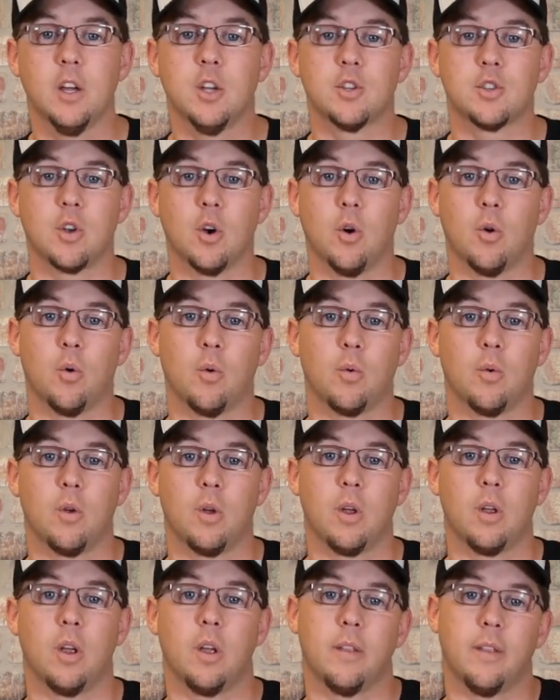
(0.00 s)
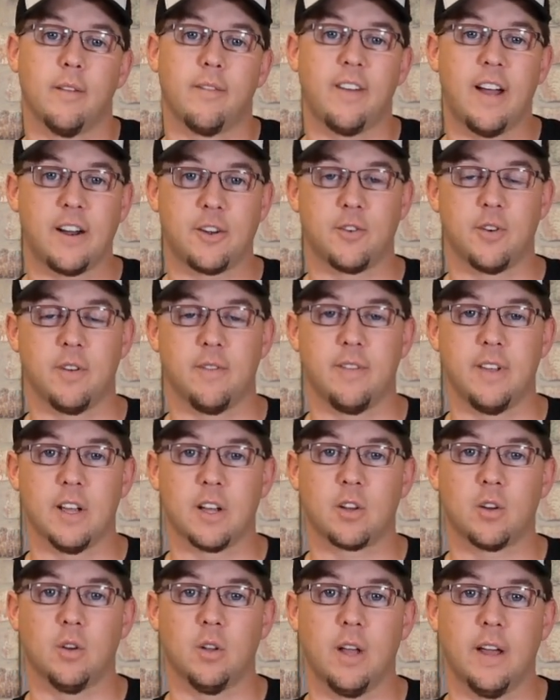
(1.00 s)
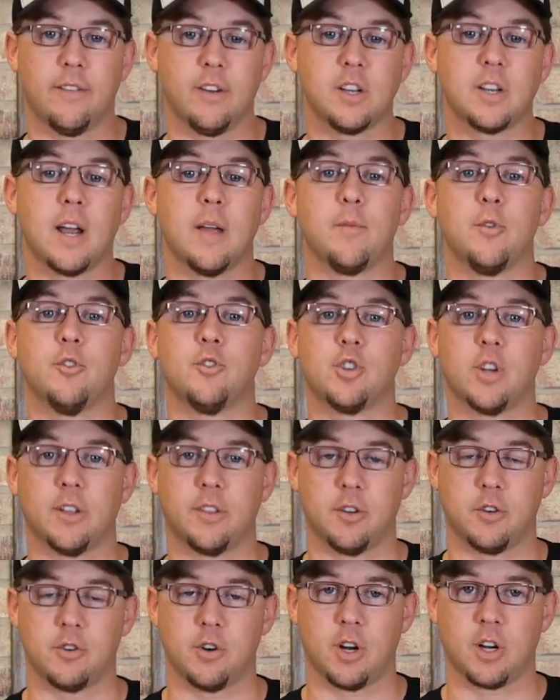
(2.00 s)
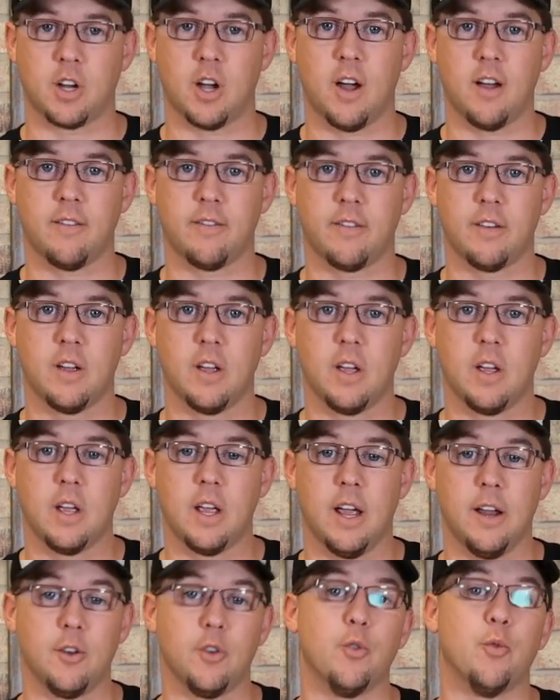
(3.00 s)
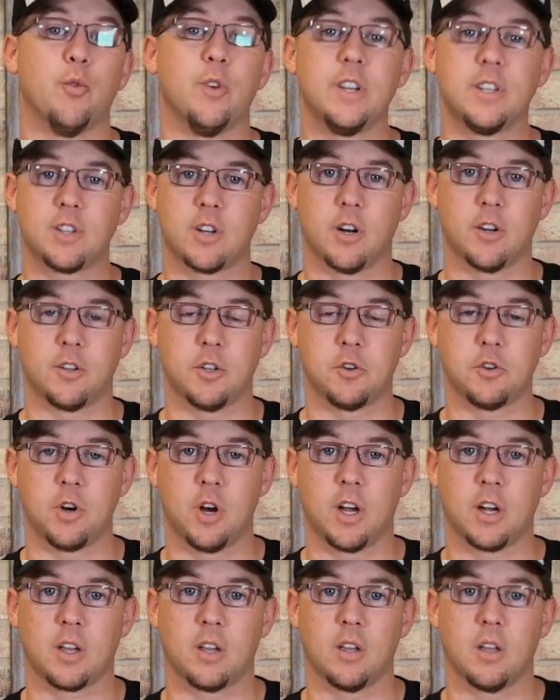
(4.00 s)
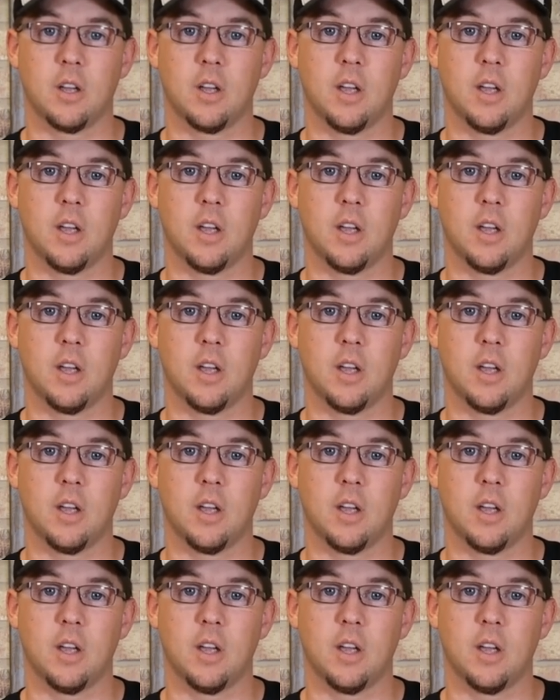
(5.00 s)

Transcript: So the factory vehicle, every time you shut the truck off and you restart the truck,